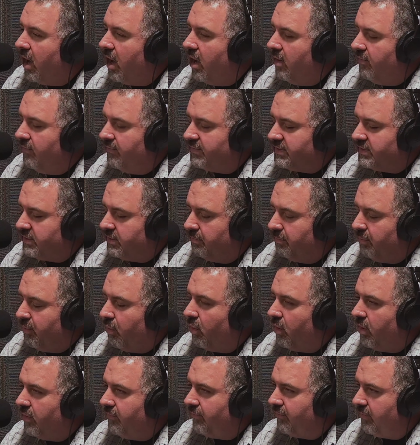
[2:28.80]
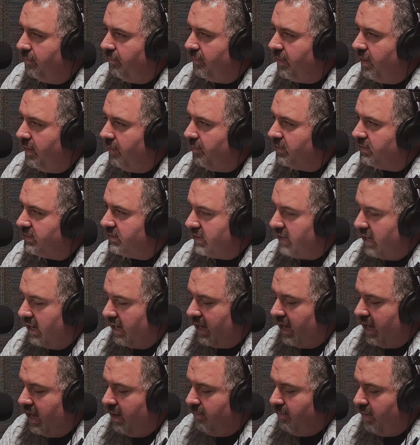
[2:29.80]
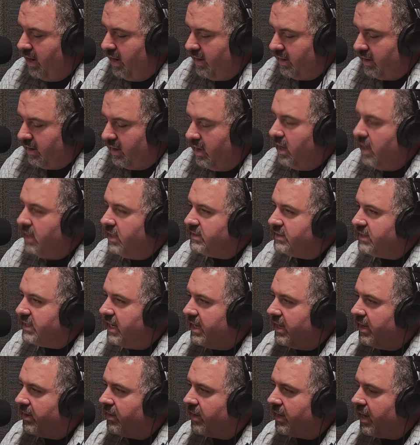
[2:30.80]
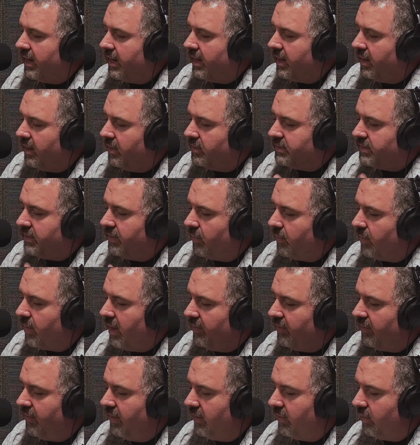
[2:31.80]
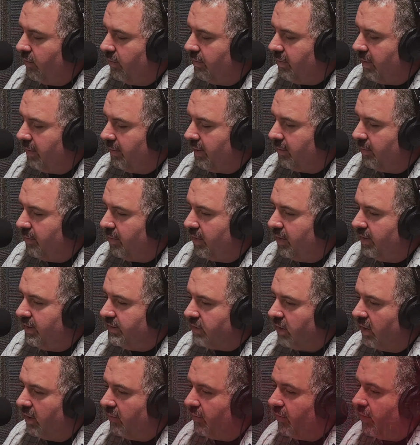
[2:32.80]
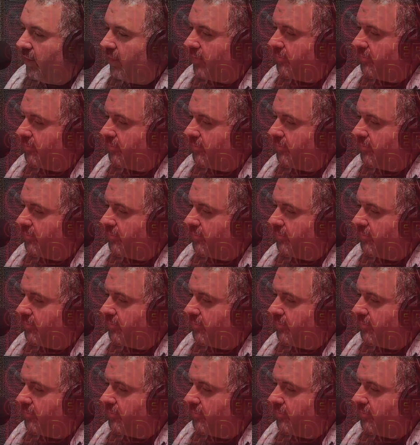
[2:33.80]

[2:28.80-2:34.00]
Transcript: of support from people saying, hey, yeah. Mike, San Diego County gun owners did the right thing. The Republican Party's all wrong.